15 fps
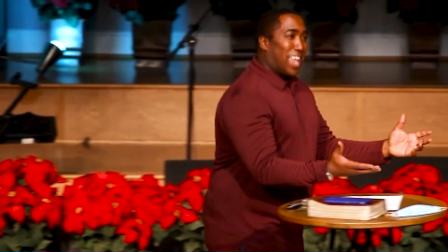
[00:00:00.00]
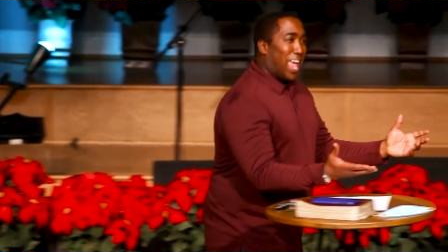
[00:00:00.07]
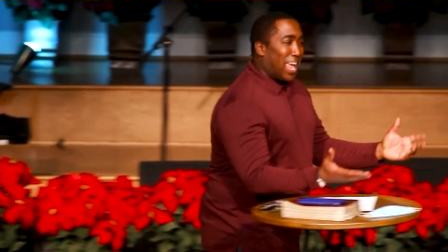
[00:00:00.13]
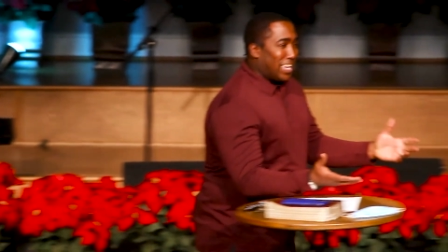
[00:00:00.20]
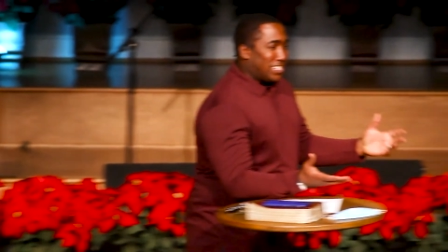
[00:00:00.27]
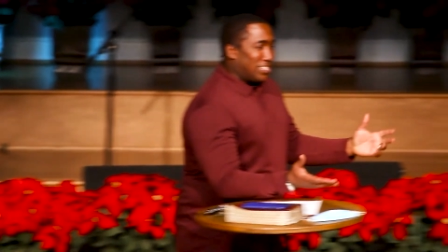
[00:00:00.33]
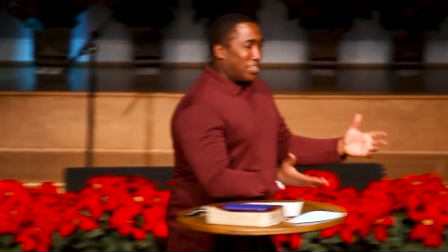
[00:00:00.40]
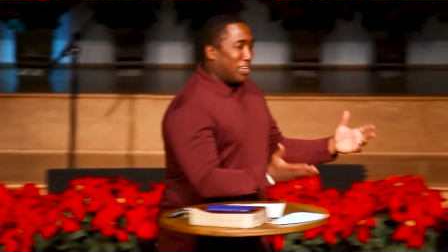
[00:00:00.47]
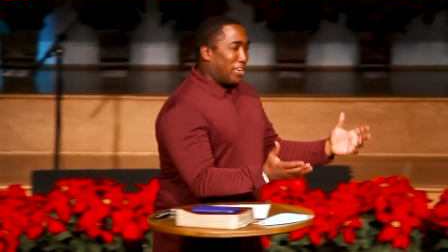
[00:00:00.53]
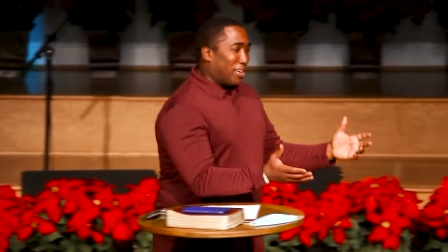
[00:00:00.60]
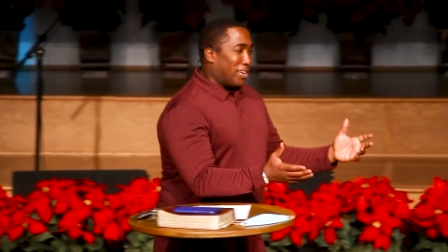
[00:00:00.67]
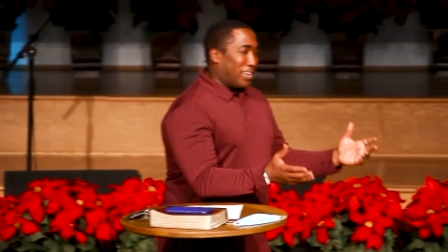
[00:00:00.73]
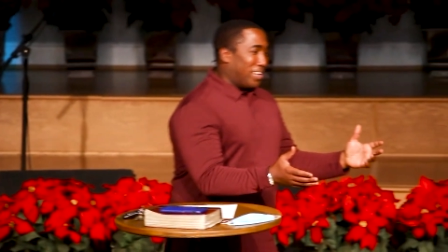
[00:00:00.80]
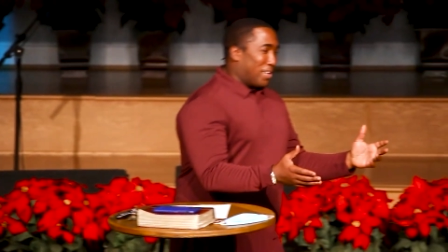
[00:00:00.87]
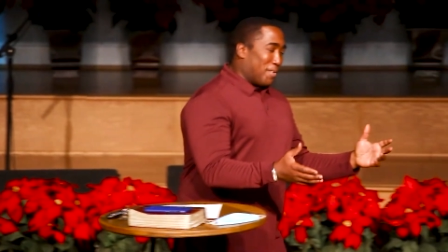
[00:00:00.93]
last
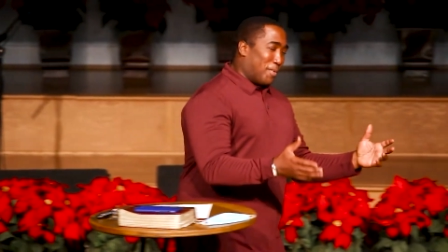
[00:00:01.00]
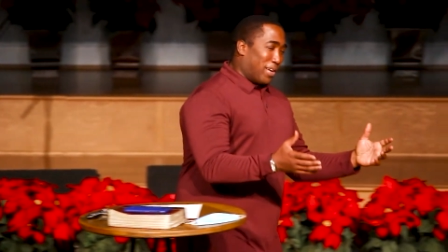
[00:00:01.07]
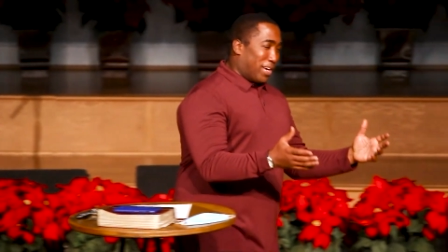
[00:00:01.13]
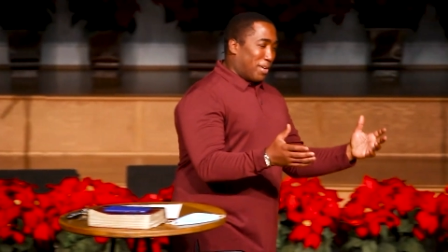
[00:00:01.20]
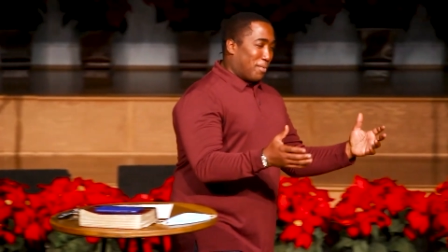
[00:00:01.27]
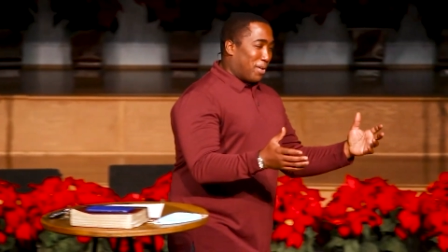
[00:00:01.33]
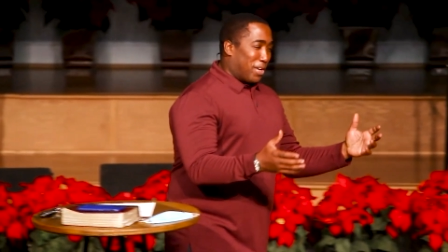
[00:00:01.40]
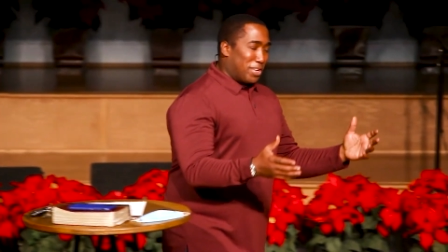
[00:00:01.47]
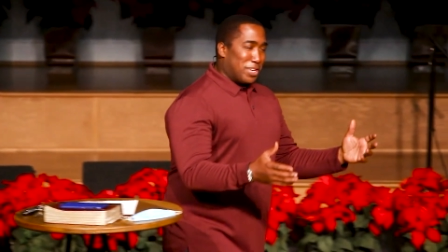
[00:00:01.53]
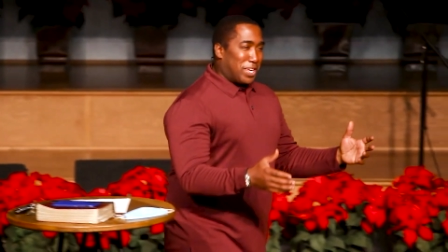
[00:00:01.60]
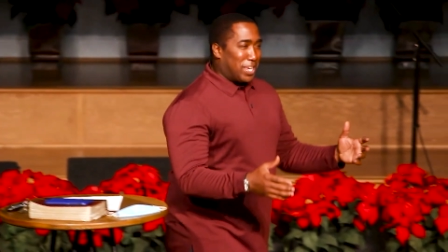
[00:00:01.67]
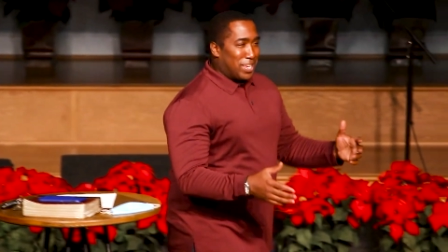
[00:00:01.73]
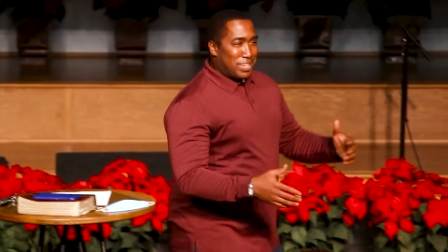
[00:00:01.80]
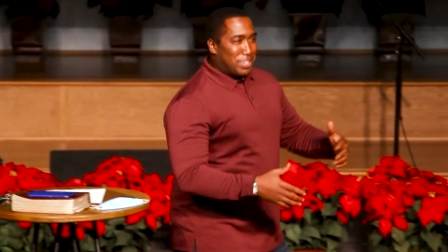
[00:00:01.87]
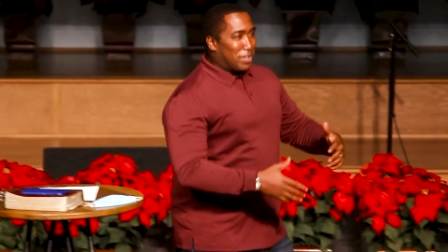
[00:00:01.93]
year, where where you
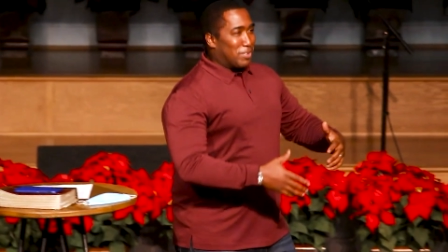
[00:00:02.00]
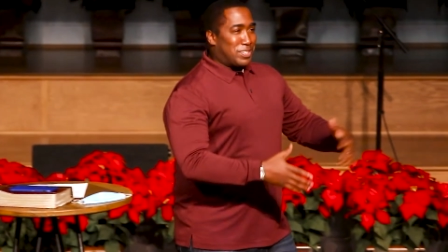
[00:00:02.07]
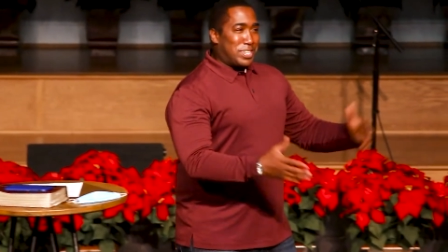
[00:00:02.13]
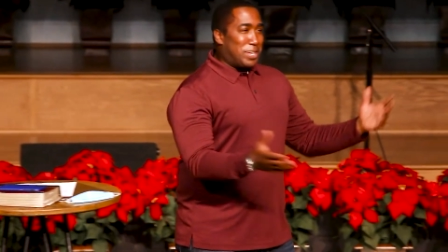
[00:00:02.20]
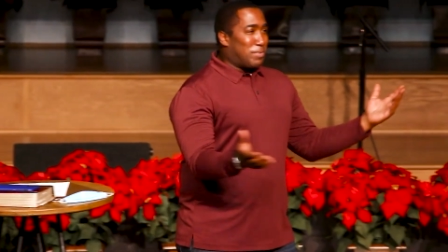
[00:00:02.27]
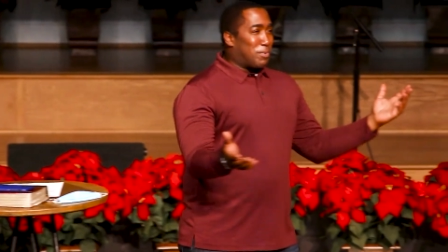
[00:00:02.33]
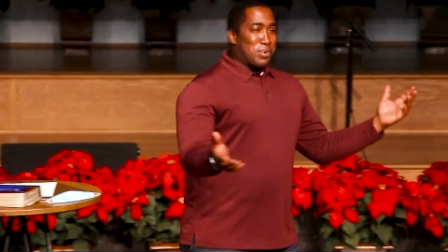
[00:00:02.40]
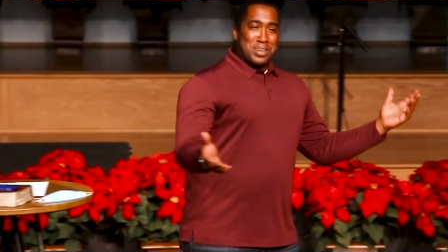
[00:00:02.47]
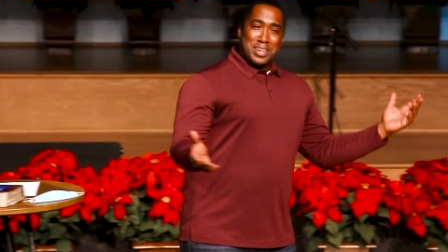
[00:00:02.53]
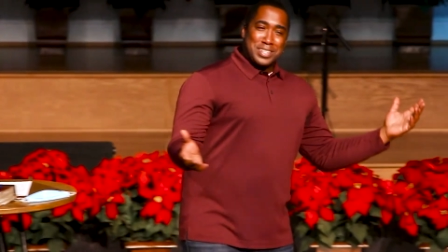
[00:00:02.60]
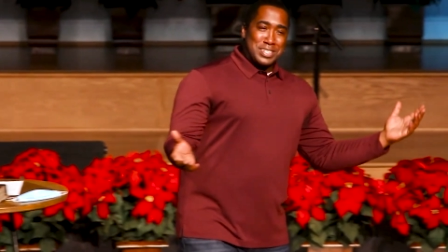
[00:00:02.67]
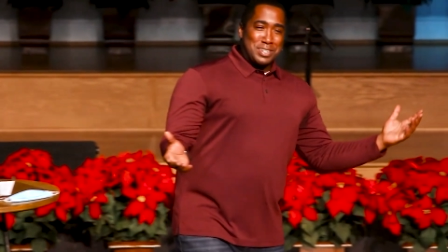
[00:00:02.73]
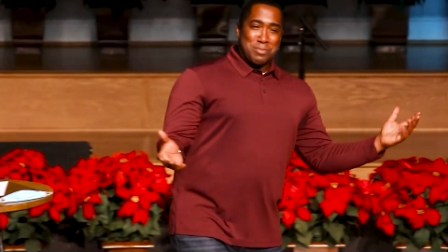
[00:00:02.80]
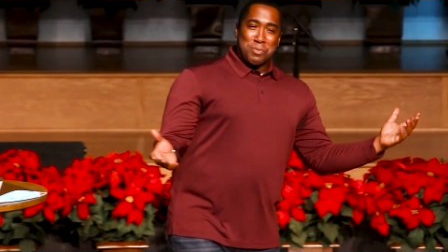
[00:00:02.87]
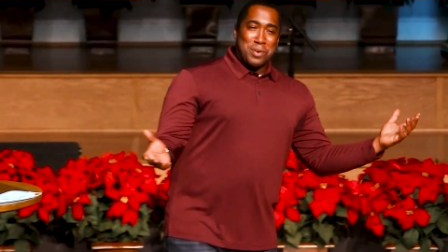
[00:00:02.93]
get you know ten
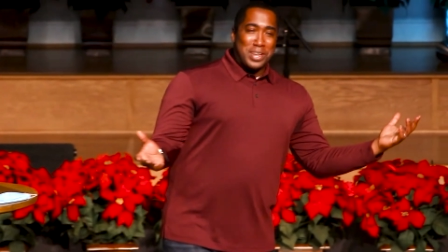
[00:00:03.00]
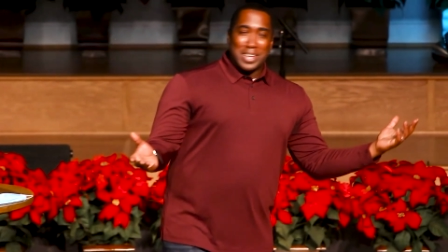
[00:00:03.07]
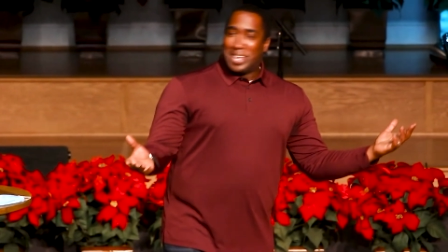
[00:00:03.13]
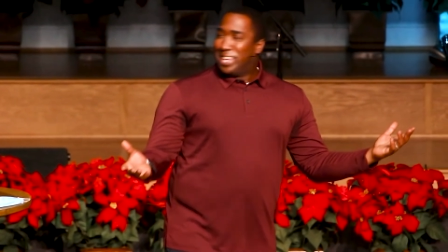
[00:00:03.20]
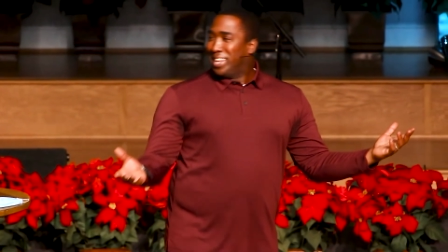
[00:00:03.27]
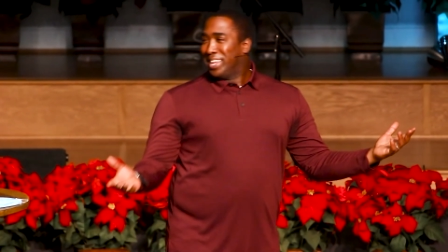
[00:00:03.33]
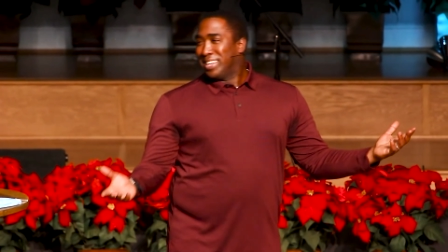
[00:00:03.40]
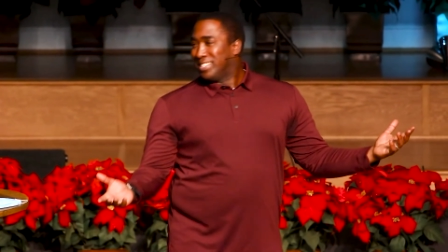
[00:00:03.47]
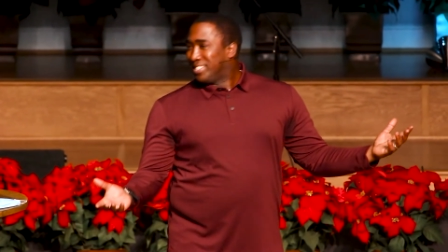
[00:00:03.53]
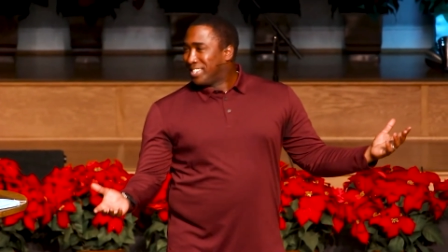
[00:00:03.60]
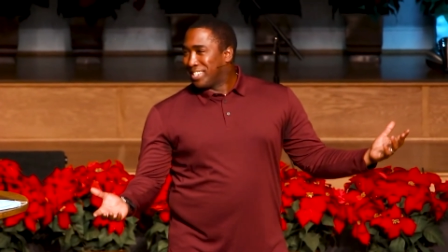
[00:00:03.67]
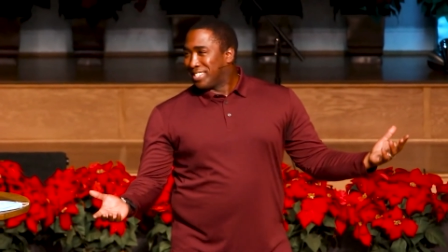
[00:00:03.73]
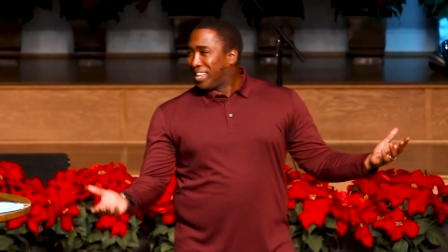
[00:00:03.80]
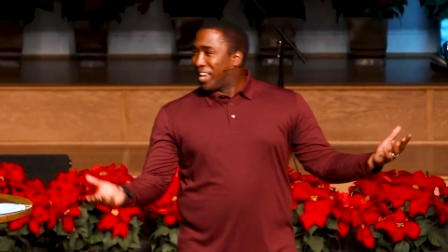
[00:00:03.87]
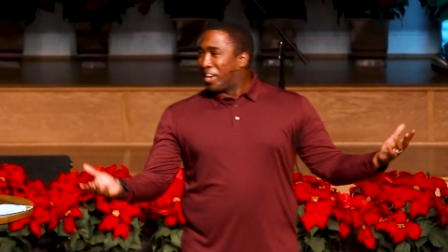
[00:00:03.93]
runs in one inning is
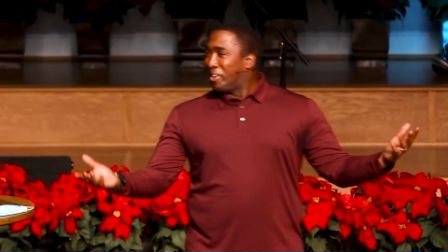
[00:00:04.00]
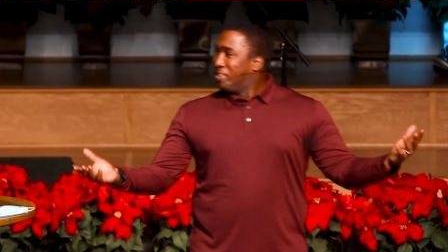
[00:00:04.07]
just like,